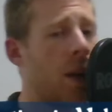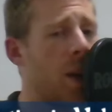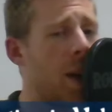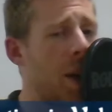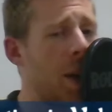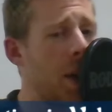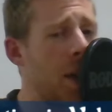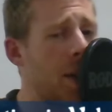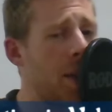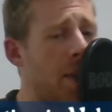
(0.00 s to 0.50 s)

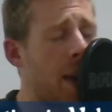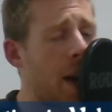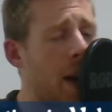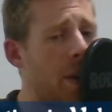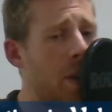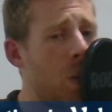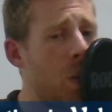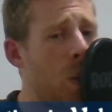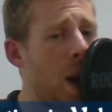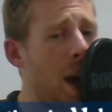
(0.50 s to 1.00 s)
Is
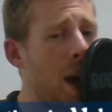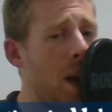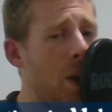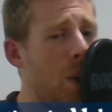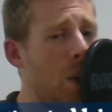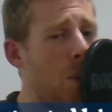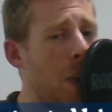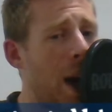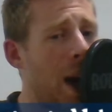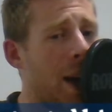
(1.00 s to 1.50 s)
that the way
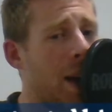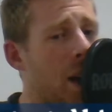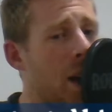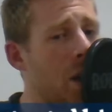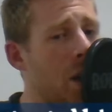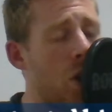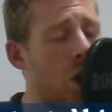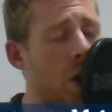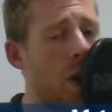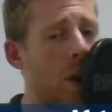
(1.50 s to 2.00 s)
you
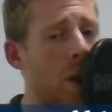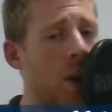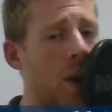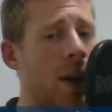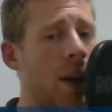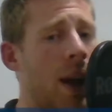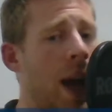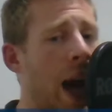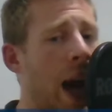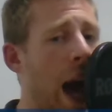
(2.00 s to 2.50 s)
manage?
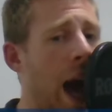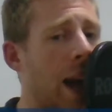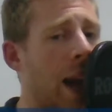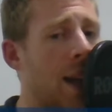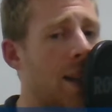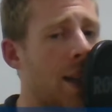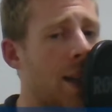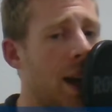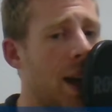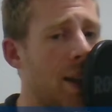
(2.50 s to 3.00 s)

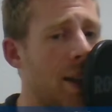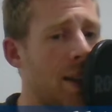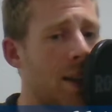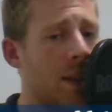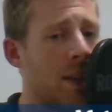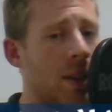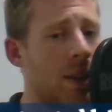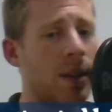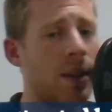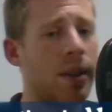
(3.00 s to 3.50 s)
Alice
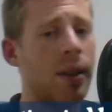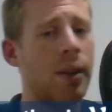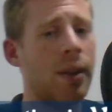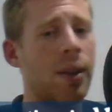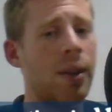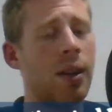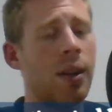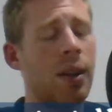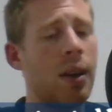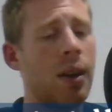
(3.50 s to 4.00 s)
asked.
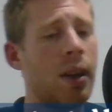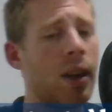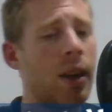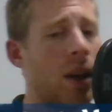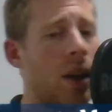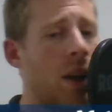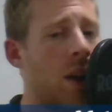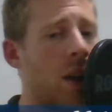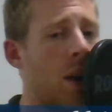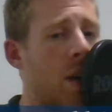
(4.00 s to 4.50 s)

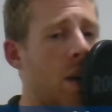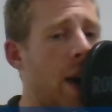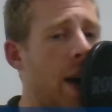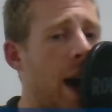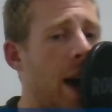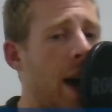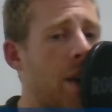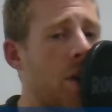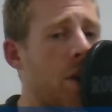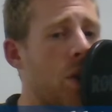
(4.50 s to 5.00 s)
The
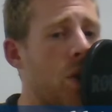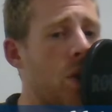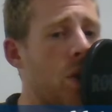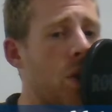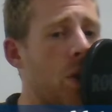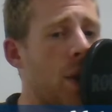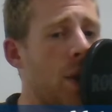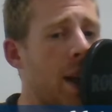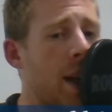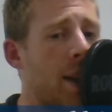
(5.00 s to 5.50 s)
Hatter
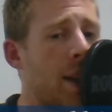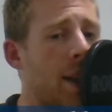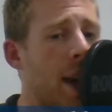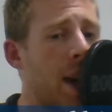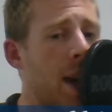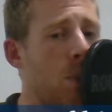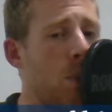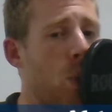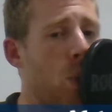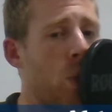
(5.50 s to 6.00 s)
shook his
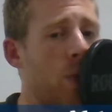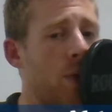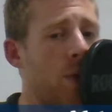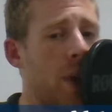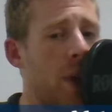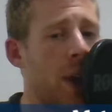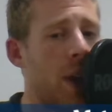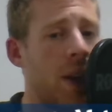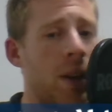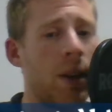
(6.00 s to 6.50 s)
head
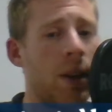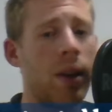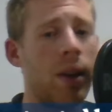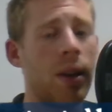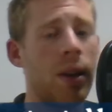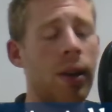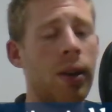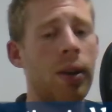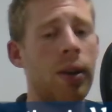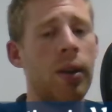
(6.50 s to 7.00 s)
mournfully.
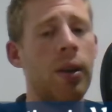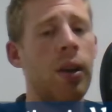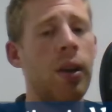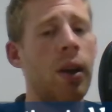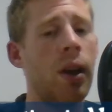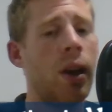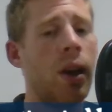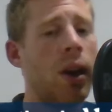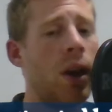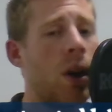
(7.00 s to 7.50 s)

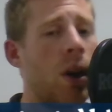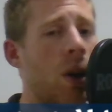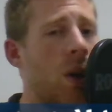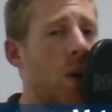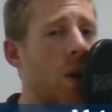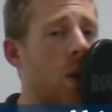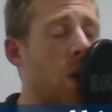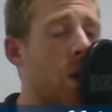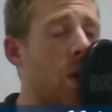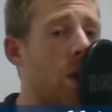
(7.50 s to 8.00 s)

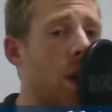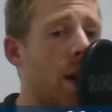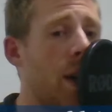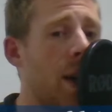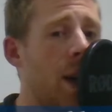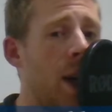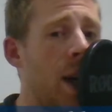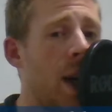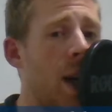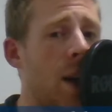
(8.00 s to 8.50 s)
Not
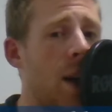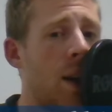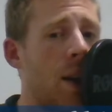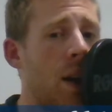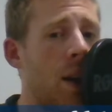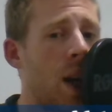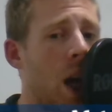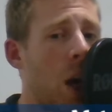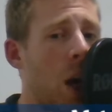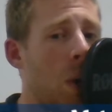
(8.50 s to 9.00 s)
I,
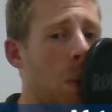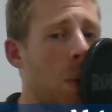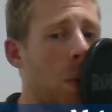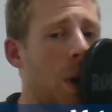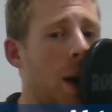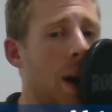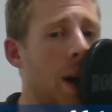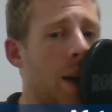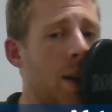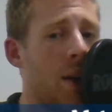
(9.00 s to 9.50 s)
he
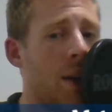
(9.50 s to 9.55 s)
replied.